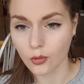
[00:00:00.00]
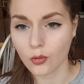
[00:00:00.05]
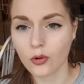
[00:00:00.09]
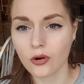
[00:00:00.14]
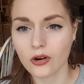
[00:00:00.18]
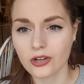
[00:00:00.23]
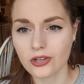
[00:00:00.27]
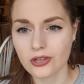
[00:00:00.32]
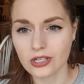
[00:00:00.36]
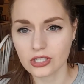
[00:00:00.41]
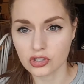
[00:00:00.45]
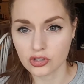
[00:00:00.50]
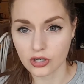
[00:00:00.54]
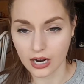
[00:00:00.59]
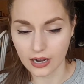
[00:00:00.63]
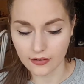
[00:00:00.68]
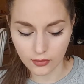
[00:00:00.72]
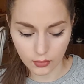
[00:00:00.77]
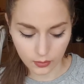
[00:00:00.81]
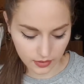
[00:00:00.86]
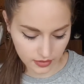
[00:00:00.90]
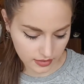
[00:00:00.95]
Or you can
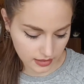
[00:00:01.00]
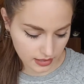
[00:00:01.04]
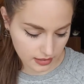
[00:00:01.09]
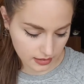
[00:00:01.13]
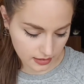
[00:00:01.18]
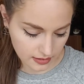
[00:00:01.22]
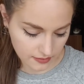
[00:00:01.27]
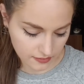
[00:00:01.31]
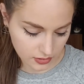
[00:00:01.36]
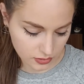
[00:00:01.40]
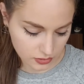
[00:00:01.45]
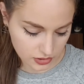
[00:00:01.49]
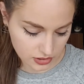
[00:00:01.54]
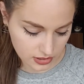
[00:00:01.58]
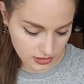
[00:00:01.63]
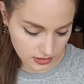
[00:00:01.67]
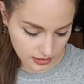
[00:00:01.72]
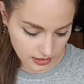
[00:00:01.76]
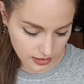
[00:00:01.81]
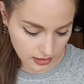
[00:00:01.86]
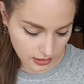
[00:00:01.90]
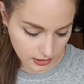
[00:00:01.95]
travel with it if you
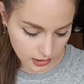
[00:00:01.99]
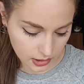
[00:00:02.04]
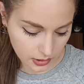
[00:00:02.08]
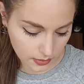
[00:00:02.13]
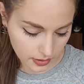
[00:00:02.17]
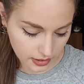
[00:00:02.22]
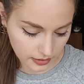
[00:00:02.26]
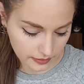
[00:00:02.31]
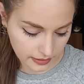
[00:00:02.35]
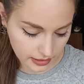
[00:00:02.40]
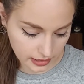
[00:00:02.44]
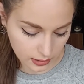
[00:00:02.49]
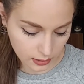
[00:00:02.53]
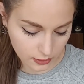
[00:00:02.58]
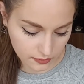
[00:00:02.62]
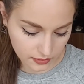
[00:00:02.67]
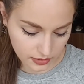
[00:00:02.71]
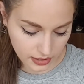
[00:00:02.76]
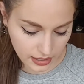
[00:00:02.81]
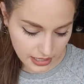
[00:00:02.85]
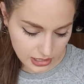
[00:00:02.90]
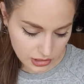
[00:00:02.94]
just like are going on like an
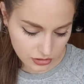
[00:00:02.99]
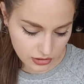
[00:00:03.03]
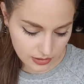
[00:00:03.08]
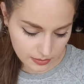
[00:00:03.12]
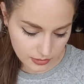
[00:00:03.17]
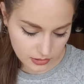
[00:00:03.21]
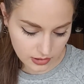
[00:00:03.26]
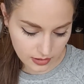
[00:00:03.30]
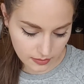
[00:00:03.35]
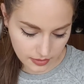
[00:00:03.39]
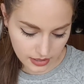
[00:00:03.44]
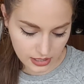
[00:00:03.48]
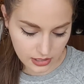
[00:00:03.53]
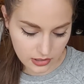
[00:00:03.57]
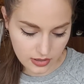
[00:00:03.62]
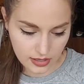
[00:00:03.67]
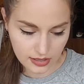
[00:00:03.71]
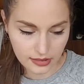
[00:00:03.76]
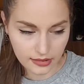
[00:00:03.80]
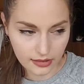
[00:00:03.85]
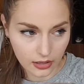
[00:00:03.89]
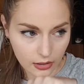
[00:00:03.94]
overnight trip or something. You
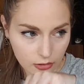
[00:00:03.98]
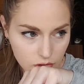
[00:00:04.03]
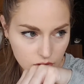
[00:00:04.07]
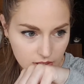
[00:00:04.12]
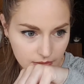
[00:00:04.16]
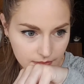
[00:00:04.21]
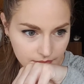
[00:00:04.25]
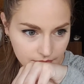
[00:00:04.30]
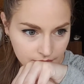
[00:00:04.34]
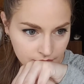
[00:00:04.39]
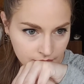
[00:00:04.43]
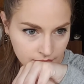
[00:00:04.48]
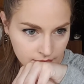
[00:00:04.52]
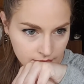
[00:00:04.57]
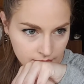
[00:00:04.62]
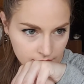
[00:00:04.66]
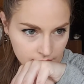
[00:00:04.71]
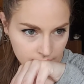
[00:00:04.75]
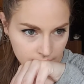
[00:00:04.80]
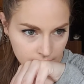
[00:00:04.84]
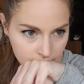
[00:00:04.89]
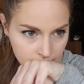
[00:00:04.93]
need lotion.
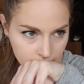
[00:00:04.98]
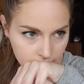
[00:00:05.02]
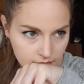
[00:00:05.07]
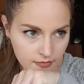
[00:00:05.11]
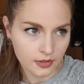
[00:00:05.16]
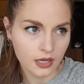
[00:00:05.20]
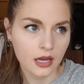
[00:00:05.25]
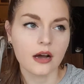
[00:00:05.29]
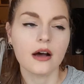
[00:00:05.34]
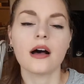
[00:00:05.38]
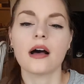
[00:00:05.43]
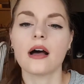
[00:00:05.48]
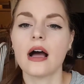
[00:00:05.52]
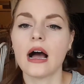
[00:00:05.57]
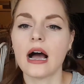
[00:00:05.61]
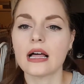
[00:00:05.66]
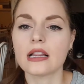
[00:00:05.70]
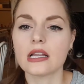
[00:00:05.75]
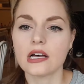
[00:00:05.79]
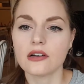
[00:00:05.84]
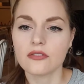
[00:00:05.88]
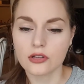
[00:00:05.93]

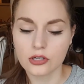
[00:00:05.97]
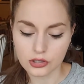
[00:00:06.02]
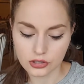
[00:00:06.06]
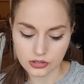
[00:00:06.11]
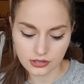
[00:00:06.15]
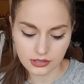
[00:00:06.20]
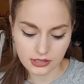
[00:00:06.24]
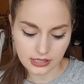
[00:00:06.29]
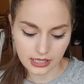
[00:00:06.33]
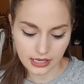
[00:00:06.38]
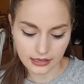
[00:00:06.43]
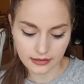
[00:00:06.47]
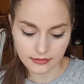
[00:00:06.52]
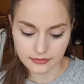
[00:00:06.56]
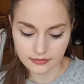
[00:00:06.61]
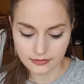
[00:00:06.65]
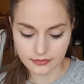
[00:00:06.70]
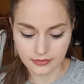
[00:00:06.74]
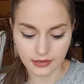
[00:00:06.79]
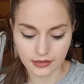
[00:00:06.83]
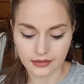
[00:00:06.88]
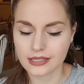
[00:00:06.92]
I love lotions
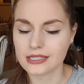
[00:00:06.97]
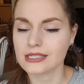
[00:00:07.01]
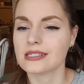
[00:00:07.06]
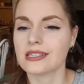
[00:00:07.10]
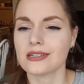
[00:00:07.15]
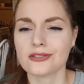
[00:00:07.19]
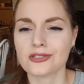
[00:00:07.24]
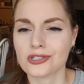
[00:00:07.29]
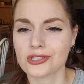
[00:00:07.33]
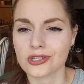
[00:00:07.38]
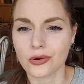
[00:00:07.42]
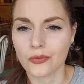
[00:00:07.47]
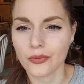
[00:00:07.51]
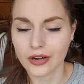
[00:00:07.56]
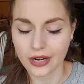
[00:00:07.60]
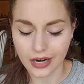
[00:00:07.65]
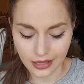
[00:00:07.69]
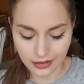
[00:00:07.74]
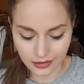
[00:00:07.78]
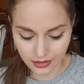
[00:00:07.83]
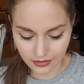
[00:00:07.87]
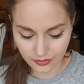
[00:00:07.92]
that, this sounds so
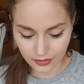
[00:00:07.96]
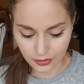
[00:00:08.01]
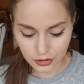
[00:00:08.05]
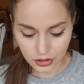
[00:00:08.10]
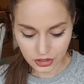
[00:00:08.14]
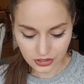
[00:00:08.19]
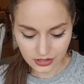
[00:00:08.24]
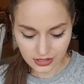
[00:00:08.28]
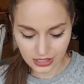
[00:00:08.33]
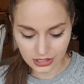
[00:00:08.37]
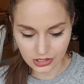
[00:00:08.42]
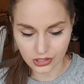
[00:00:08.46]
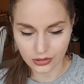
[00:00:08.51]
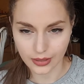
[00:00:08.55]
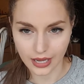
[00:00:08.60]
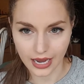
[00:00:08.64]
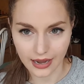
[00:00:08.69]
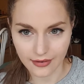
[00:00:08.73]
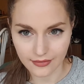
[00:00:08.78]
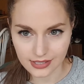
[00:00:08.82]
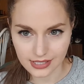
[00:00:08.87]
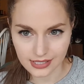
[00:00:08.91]
weird. I love lotions that don't
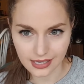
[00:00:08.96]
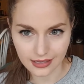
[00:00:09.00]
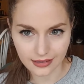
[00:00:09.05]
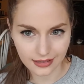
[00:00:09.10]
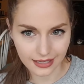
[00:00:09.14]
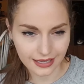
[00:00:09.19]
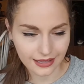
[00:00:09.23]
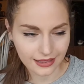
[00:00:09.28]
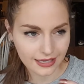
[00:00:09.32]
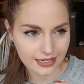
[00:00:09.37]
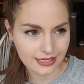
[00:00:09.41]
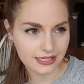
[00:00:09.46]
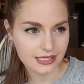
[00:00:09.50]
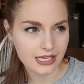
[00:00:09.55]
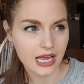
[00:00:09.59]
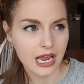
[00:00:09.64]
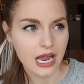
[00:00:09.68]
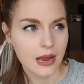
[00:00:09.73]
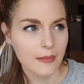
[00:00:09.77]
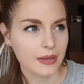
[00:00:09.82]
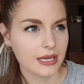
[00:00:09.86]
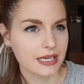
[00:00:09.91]
have a scent like this
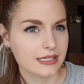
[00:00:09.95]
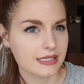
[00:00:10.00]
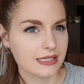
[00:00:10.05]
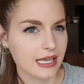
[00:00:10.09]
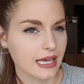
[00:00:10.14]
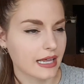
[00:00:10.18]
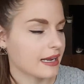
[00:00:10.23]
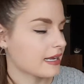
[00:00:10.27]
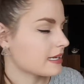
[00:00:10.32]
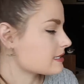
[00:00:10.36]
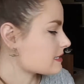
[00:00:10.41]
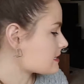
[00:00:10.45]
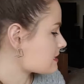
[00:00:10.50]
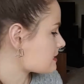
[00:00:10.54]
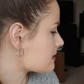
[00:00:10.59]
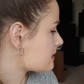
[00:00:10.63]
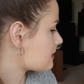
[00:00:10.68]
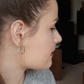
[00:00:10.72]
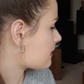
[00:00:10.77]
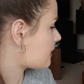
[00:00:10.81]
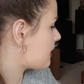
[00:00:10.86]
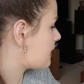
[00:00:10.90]
because then it
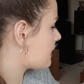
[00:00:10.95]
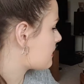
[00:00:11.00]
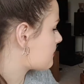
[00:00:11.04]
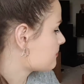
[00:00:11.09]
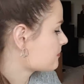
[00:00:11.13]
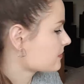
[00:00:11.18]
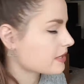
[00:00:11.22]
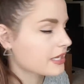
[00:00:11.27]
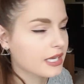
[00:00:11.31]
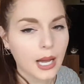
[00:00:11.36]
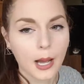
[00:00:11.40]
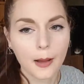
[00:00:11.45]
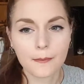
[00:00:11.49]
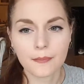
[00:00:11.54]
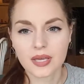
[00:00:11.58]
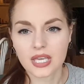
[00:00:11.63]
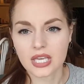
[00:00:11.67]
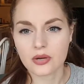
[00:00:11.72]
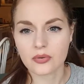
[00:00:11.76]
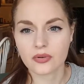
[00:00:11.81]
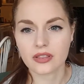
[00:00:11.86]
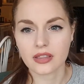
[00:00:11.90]
doesn't like
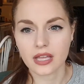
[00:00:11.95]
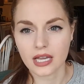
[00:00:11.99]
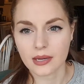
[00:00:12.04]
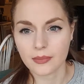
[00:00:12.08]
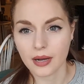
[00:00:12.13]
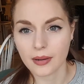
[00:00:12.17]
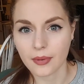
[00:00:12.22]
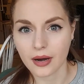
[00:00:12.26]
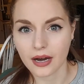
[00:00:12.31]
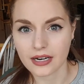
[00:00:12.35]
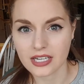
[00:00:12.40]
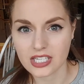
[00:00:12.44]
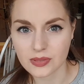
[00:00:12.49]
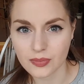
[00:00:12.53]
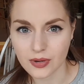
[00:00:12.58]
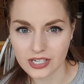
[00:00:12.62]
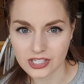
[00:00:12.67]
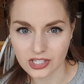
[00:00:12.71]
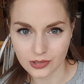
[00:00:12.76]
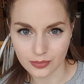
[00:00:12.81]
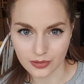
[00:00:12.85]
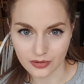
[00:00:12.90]
compete with like my body
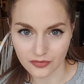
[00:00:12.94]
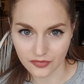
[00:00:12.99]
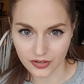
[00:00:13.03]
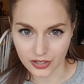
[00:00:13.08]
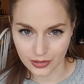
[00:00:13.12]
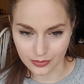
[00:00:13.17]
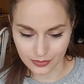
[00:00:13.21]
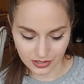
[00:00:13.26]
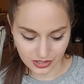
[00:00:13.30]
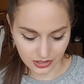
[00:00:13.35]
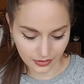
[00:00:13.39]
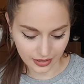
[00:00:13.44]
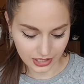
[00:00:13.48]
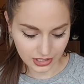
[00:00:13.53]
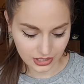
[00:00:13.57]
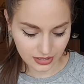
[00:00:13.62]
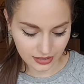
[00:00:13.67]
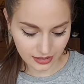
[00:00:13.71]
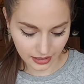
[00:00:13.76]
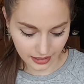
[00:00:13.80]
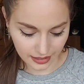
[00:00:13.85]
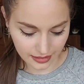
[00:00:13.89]
sprays or perfumes. So I
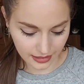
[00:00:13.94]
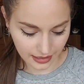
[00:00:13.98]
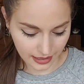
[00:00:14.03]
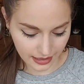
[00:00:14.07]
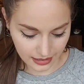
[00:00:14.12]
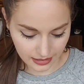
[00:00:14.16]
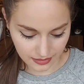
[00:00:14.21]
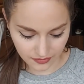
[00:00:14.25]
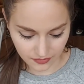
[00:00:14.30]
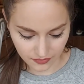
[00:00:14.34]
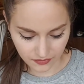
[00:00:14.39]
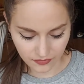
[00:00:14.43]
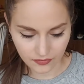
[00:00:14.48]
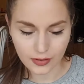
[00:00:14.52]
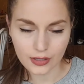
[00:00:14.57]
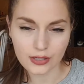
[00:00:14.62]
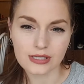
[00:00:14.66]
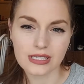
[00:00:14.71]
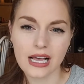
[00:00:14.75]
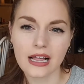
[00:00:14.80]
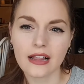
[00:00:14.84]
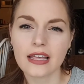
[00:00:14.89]
actually like that, and it
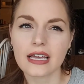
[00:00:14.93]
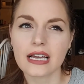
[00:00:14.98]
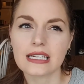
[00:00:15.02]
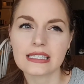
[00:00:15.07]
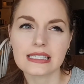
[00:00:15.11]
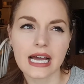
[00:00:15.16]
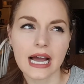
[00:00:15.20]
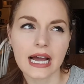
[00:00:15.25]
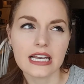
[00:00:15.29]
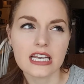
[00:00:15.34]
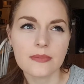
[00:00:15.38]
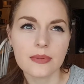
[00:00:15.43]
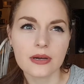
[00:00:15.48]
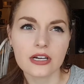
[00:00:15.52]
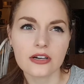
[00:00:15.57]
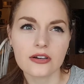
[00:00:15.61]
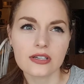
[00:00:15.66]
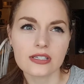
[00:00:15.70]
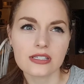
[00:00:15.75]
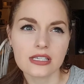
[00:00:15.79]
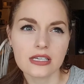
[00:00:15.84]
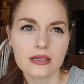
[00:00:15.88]
feels like a tiny bit
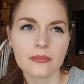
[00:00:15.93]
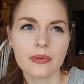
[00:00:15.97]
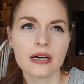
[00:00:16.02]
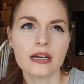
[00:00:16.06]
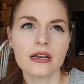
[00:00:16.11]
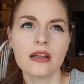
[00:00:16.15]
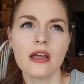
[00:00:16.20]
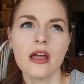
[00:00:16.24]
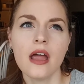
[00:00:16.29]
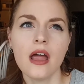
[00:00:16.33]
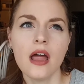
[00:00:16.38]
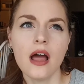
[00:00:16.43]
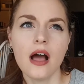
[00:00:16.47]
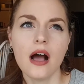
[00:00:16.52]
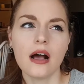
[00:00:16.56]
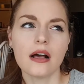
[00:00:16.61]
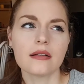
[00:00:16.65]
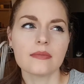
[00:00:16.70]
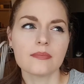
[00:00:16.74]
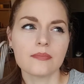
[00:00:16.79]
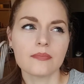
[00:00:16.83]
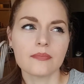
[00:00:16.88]
greasy, but
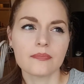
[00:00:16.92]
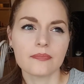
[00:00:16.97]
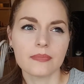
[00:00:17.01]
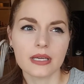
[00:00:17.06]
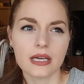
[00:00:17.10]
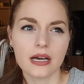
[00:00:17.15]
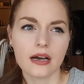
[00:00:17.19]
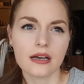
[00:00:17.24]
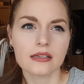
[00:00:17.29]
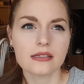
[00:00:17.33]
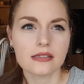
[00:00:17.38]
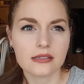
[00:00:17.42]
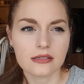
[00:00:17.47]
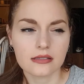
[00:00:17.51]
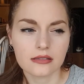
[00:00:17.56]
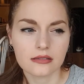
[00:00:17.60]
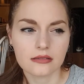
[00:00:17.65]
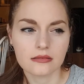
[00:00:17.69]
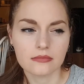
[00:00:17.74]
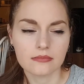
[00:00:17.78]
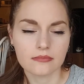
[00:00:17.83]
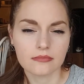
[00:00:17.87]
because
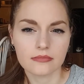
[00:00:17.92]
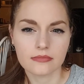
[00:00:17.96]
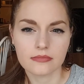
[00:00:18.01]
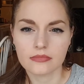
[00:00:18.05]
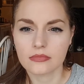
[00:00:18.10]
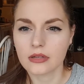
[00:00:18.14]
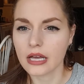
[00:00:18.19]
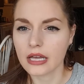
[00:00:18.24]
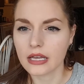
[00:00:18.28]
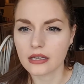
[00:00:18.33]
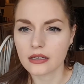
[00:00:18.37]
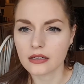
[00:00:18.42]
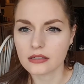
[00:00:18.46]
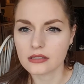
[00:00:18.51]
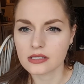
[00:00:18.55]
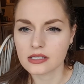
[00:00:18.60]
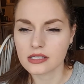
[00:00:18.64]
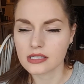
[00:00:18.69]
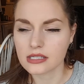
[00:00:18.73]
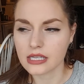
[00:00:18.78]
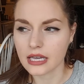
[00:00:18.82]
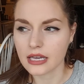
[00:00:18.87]
like
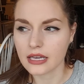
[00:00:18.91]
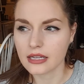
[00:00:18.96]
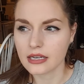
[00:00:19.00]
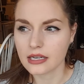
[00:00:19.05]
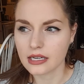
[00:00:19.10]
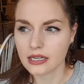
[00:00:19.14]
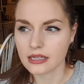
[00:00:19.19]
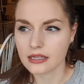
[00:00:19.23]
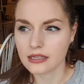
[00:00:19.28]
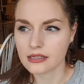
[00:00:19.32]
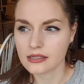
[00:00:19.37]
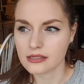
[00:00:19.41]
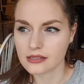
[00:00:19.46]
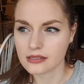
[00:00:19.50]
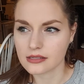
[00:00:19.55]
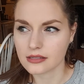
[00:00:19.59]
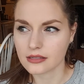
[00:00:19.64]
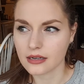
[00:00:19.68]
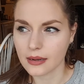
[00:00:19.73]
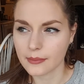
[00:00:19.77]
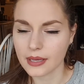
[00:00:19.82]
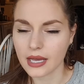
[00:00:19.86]
skin
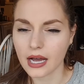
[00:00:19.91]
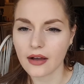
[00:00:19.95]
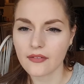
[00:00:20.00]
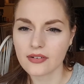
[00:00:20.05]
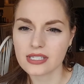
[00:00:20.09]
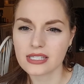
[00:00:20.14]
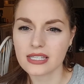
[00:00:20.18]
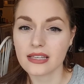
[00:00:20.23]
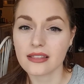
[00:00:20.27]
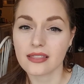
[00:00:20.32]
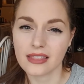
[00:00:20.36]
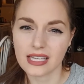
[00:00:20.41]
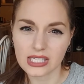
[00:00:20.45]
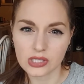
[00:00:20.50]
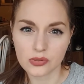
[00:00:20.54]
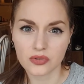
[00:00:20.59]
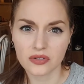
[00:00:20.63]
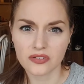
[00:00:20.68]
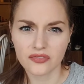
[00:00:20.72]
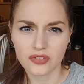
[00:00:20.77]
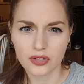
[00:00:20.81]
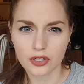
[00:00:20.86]
is, I mean, obviously this
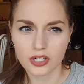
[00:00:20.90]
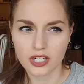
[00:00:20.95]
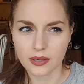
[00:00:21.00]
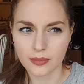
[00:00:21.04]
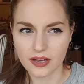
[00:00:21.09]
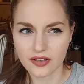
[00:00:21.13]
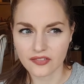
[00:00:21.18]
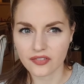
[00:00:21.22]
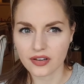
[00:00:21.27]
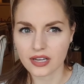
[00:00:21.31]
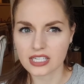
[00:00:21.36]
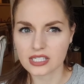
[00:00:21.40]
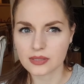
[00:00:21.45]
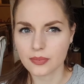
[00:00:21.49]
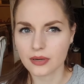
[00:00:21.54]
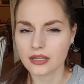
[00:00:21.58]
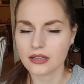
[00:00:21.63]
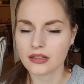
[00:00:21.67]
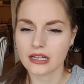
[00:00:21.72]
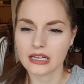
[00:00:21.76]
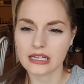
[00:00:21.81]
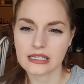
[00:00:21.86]
wouldn't feel good on my face,
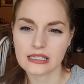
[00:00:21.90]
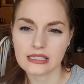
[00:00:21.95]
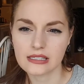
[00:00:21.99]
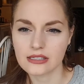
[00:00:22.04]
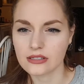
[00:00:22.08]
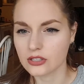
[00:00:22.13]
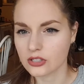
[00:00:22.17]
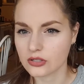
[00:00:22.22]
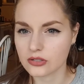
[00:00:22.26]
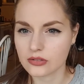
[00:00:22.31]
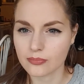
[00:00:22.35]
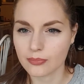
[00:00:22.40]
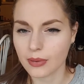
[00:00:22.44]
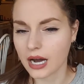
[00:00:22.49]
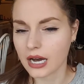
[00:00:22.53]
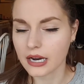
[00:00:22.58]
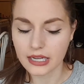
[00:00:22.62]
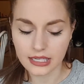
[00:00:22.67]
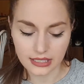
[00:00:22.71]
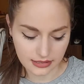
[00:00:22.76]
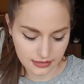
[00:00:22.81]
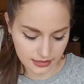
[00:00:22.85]
but like your
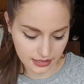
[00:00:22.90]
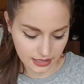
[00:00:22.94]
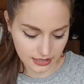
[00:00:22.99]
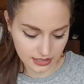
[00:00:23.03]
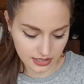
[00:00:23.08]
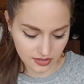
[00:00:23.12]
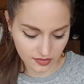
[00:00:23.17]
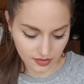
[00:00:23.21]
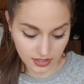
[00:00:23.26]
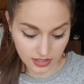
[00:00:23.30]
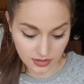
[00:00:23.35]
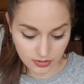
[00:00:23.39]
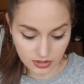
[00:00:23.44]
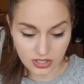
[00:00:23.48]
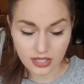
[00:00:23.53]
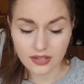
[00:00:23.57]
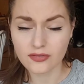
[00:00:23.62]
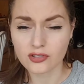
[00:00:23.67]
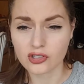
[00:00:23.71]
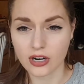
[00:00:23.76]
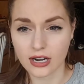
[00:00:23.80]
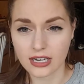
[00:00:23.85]
body and skin is fine,
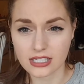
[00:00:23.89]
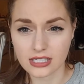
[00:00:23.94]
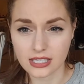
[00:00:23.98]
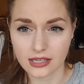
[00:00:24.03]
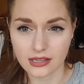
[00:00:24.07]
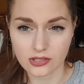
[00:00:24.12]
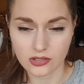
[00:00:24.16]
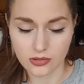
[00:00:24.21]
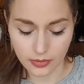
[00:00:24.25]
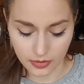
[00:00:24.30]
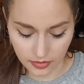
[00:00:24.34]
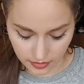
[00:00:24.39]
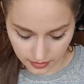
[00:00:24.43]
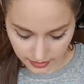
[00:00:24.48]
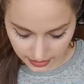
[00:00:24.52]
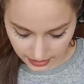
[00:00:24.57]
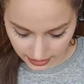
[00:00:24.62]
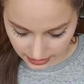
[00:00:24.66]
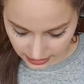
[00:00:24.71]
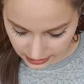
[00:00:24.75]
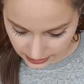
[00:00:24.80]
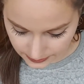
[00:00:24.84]
especially if dry skin, this would be
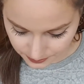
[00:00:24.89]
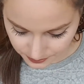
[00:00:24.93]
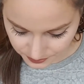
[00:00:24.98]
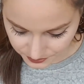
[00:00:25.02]
really nice.